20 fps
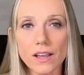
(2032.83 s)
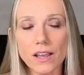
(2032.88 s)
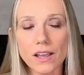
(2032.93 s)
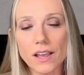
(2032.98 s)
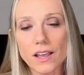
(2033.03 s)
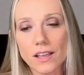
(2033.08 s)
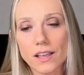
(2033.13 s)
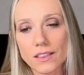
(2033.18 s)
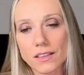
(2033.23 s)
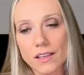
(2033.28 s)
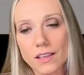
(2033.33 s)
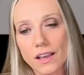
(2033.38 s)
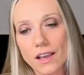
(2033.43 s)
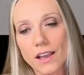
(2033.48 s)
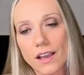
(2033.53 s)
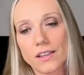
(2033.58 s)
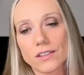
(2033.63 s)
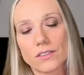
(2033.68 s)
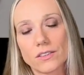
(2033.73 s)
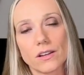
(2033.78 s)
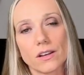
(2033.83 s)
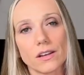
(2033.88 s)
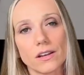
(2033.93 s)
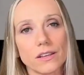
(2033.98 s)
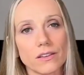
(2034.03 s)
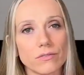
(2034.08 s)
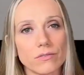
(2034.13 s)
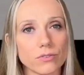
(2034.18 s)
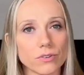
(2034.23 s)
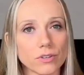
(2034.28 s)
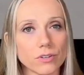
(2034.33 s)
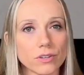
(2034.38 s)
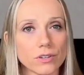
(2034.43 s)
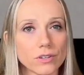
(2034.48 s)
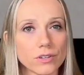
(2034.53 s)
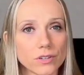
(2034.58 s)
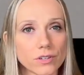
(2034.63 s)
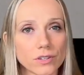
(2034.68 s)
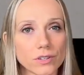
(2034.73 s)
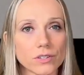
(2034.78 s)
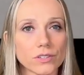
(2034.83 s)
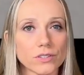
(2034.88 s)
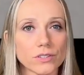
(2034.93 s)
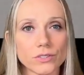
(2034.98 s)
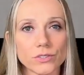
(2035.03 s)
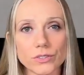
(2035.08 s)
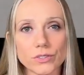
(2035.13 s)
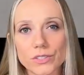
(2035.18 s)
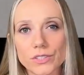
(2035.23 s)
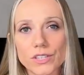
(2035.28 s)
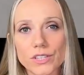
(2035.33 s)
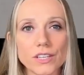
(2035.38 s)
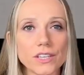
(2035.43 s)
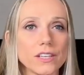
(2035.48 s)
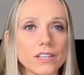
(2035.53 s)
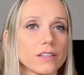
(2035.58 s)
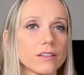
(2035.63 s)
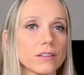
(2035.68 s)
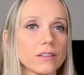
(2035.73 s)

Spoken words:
and I deliver the